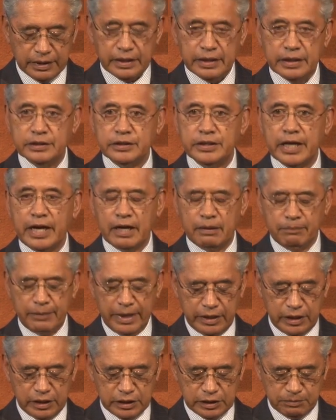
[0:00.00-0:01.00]
is how
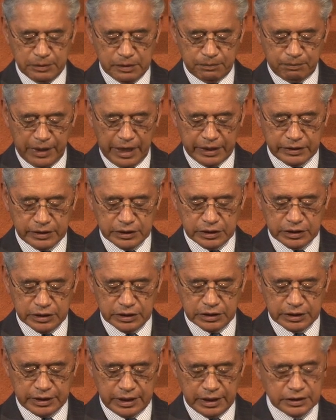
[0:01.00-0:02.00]
management
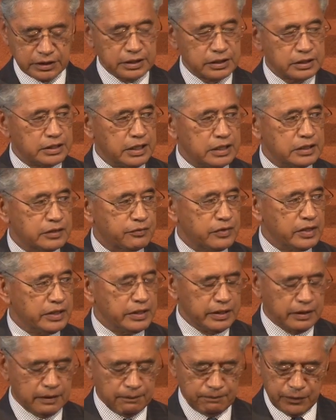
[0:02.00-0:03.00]
practices can
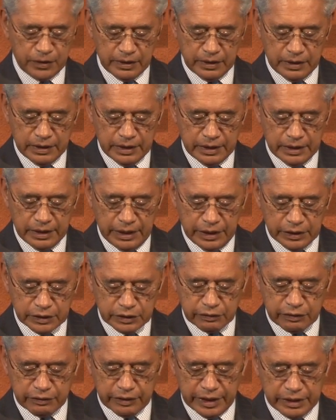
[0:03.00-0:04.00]
successfully
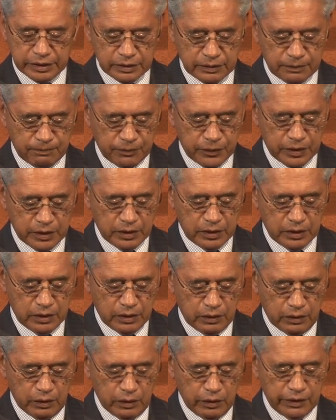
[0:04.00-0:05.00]
integrate
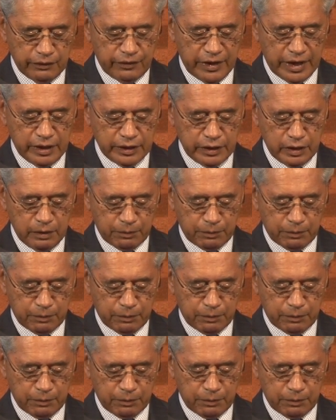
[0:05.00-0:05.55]
all the value